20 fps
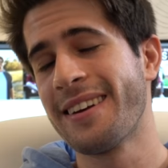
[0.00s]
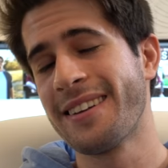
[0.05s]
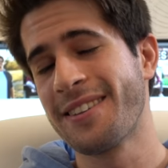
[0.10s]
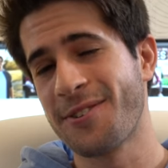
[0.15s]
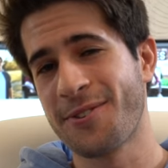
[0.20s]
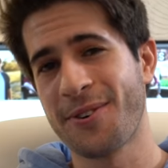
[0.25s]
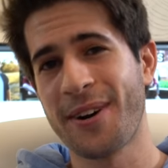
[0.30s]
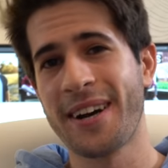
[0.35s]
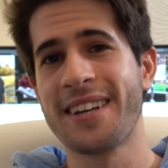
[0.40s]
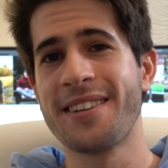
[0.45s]
and
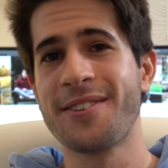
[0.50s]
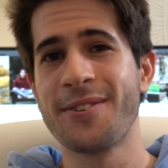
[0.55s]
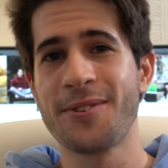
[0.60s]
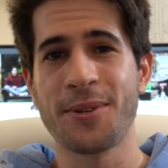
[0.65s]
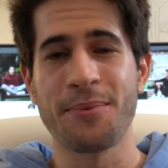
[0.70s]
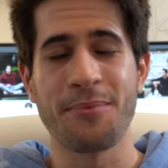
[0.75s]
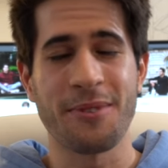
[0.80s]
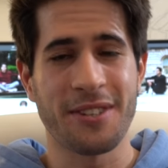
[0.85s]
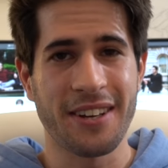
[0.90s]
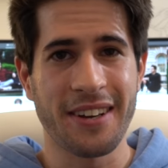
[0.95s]
try and do
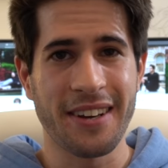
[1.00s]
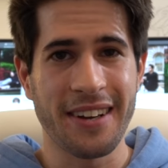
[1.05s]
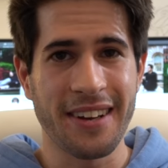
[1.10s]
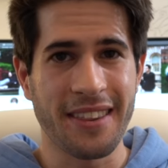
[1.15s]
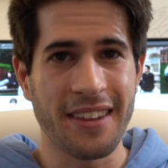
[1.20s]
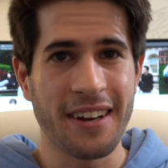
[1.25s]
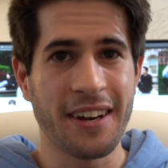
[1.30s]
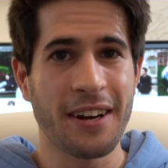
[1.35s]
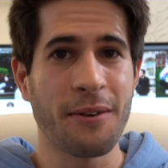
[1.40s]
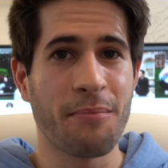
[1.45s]
some studying
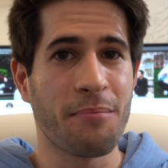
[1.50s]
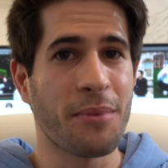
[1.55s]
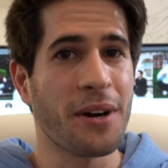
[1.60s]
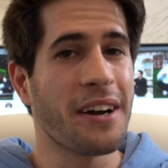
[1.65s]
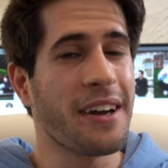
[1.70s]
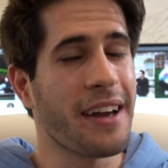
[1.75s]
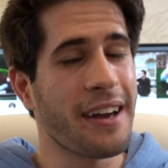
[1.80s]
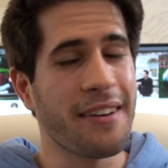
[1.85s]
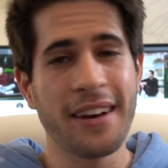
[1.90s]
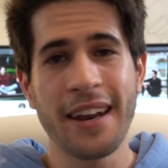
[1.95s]
there,
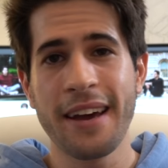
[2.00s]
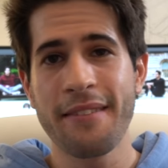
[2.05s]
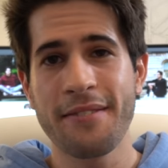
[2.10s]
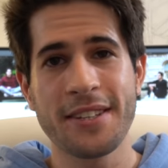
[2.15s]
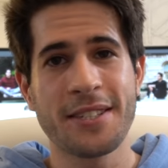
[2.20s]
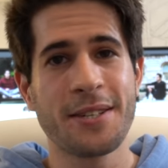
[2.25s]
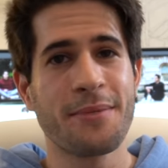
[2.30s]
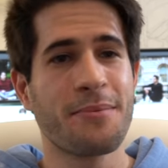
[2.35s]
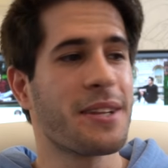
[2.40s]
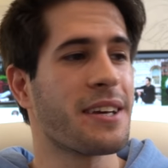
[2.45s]
but
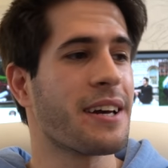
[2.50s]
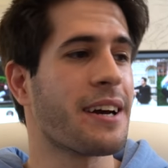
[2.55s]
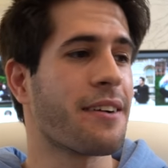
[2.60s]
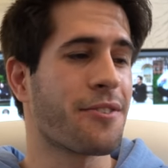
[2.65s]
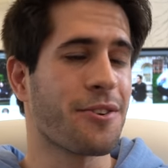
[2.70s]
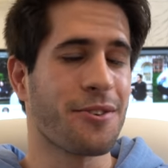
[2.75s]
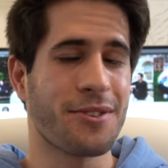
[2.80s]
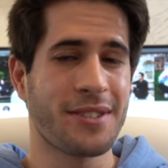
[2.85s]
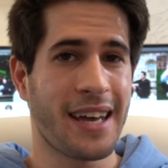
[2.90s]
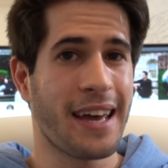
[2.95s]
inevitably
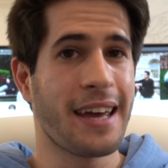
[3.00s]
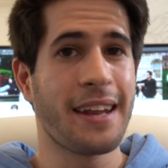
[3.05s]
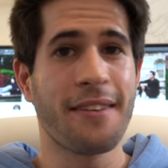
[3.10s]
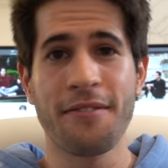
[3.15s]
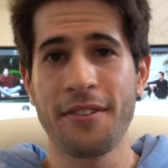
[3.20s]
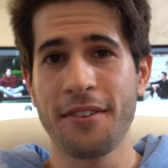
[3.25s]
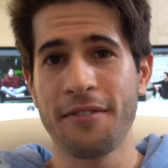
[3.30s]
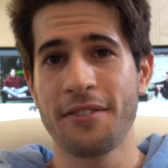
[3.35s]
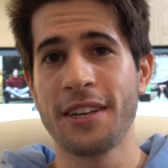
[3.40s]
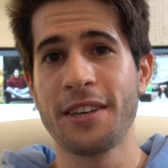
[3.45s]
after 10,
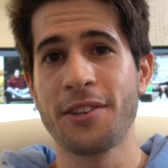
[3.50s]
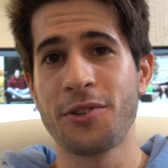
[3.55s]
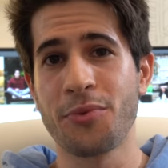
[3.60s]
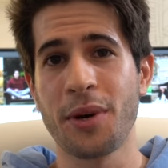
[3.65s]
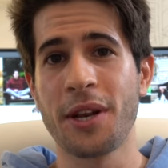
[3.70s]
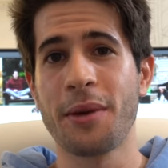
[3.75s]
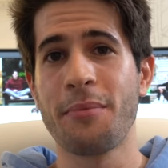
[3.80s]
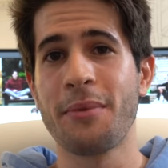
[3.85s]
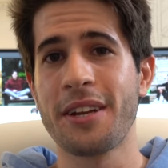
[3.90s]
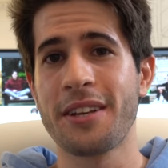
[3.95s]
15,
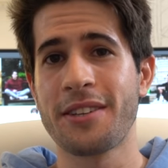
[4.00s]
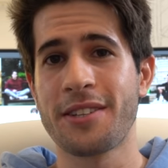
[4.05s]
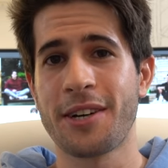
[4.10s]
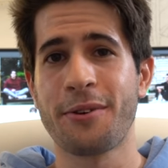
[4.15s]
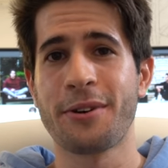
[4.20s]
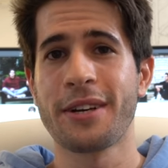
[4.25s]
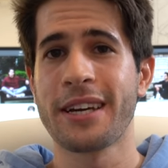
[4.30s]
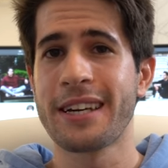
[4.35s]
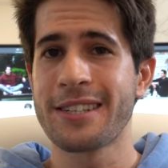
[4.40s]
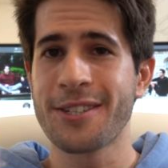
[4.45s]
20 minutes, I
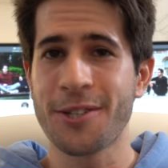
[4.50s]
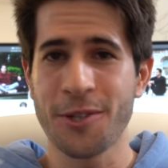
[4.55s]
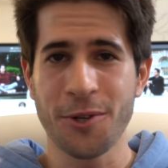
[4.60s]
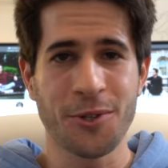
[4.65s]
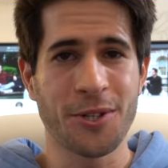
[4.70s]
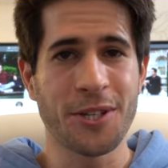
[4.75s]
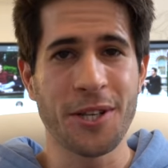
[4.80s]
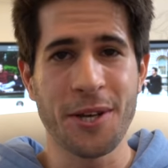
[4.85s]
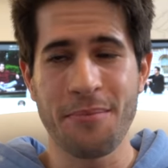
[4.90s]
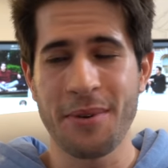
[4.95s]
would get so
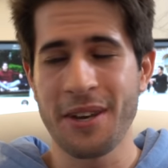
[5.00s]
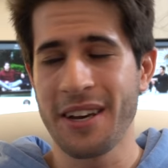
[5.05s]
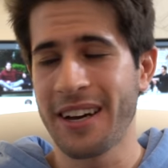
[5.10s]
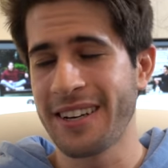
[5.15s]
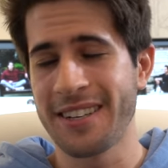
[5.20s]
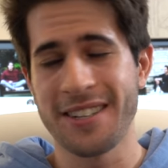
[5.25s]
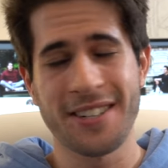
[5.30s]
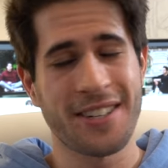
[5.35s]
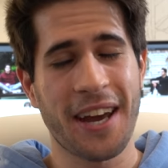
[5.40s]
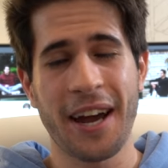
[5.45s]
sleepy,
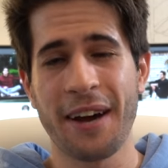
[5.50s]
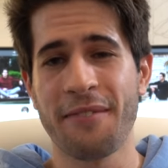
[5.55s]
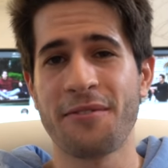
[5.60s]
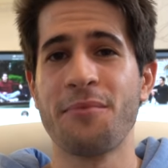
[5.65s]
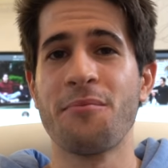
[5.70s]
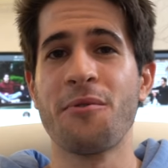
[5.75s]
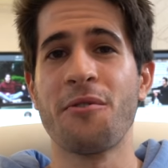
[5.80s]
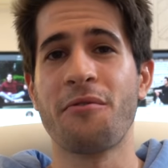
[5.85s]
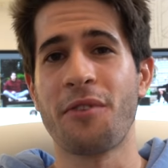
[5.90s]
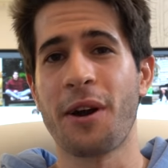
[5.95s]
I just have
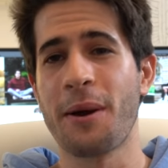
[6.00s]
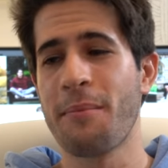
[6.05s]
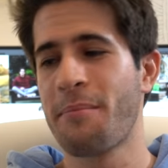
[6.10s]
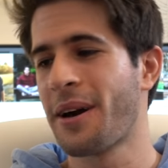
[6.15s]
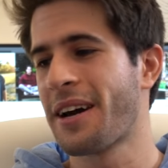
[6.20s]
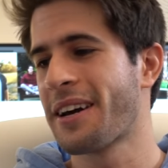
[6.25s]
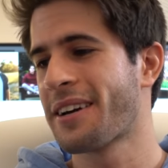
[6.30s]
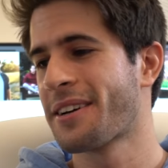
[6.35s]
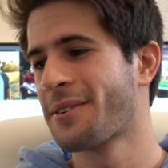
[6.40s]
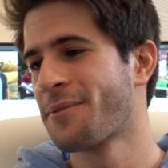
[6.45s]
to move right
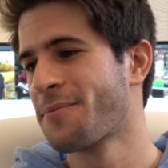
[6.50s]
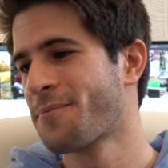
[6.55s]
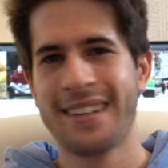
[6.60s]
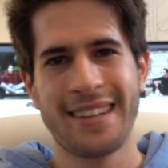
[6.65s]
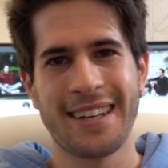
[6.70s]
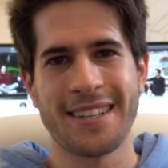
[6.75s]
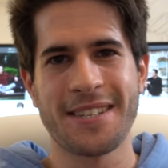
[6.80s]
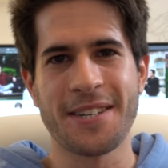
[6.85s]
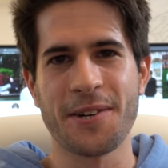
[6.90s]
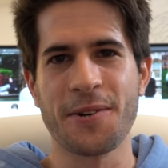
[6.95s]
back.
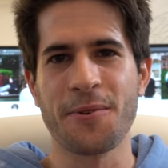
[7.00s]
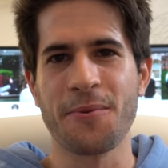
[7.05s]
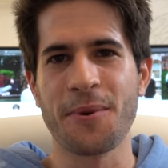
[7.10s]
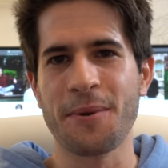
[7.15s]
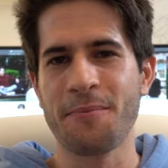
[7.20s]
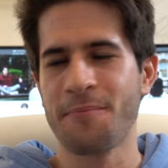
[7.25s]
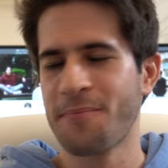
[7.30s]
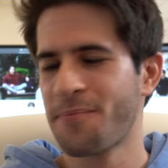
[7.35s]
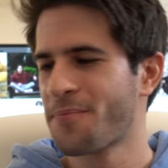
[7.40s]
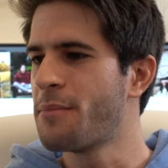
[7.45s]
That's a good
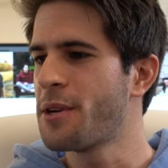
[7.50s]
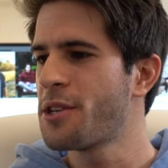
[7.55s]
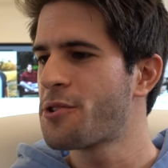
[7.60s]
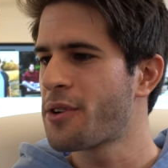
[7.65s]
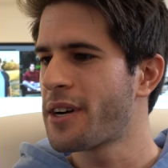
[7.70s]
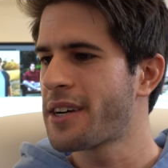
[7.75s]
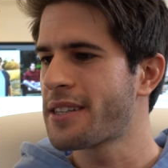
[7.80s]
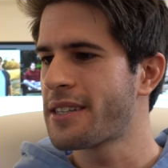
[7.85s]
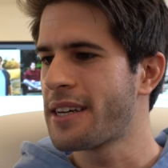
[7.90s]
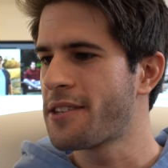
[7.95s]
one. Me
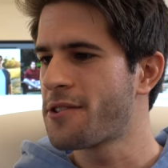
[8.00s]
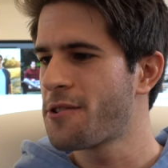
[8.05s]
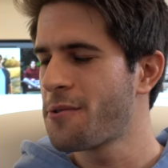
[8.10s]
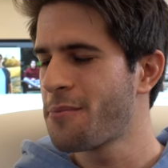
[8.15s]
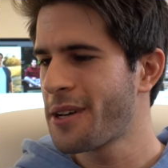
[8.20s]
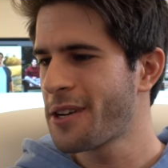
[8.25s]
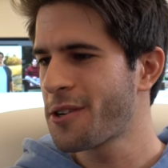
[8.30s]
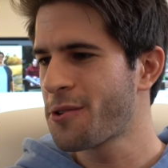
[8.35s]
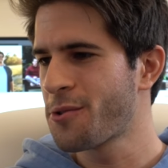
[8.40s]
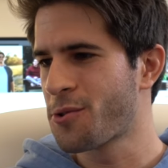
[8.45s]
trying to enter
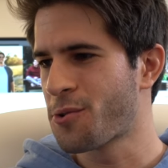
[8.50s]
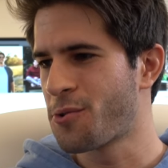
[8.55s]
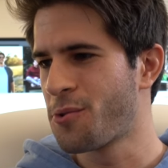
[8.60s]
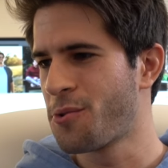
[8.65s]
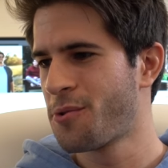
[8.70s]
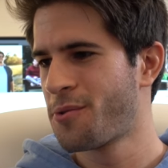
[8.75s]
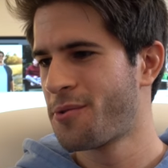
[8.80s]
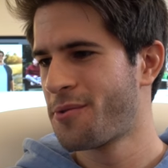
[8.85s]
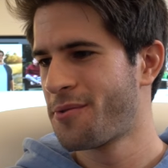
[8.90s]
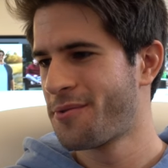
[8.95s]
medical
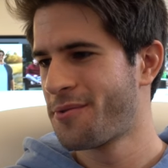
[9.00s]
school.